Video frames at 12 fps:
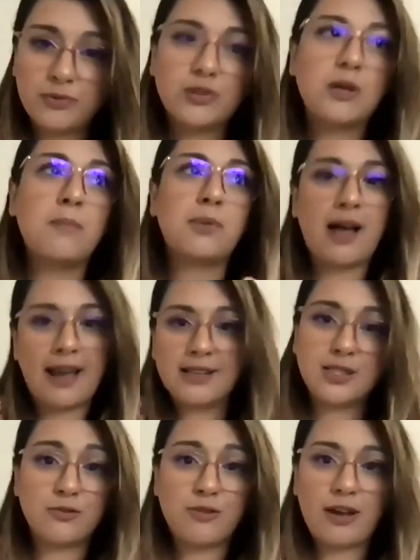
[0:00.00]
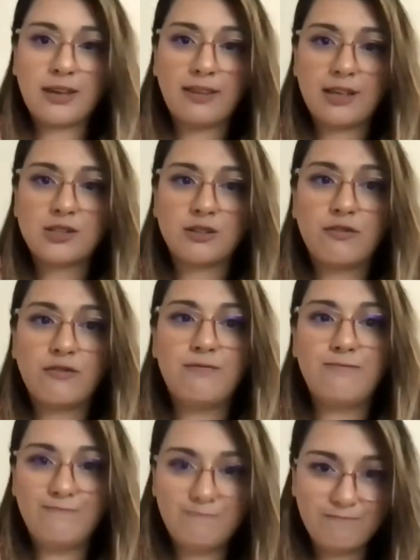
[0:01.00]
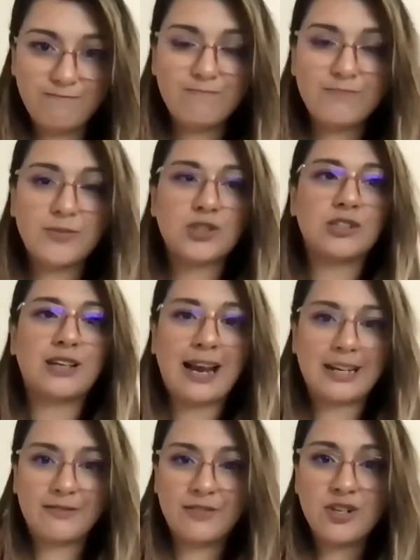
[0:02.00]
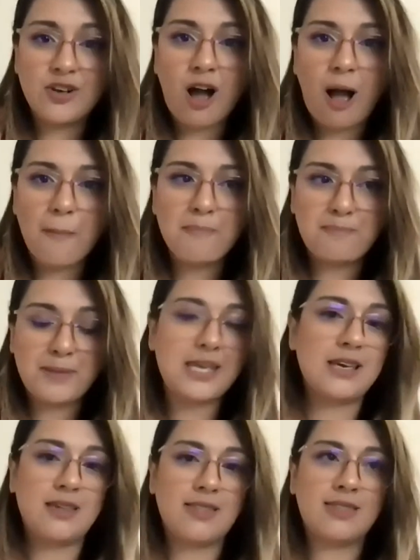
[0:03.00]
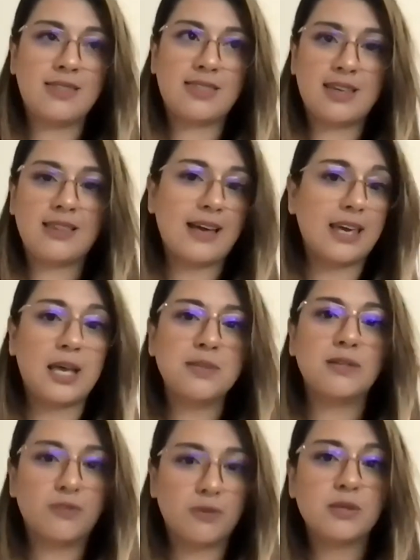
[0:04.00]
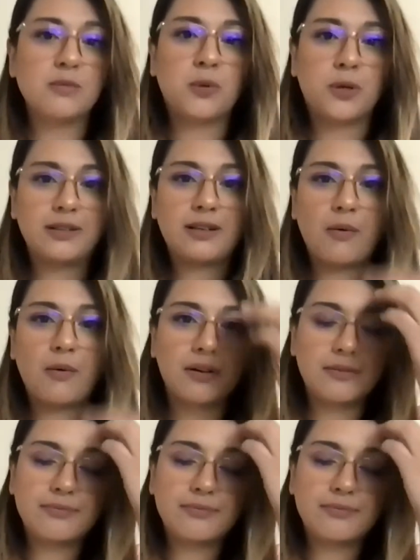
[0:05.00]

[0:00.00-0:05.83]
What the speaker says: compliance and regulation to kind of not be the thing that keeps them from supporting the network.